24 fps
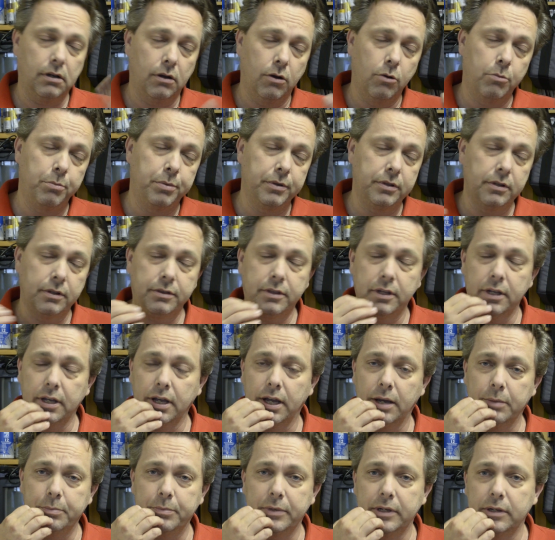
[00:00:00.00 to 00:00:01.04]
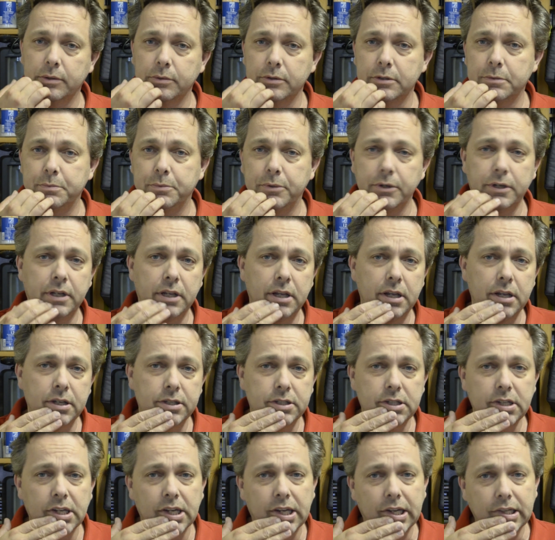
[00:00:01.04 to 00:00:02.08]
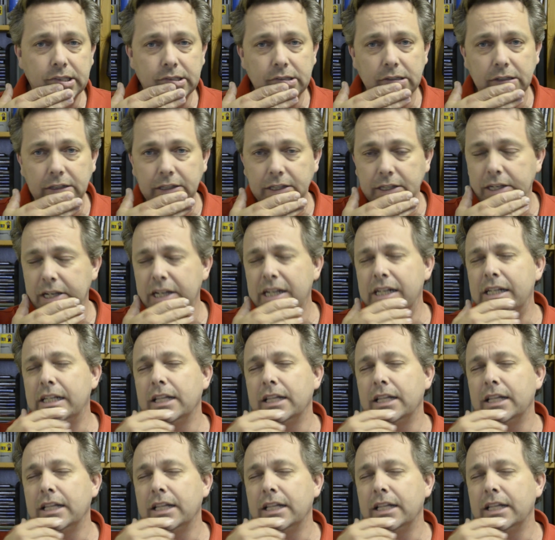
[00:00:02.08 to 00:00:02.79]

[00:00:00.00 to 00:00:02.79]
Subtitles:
open the thing up, and it was pretty easy actually.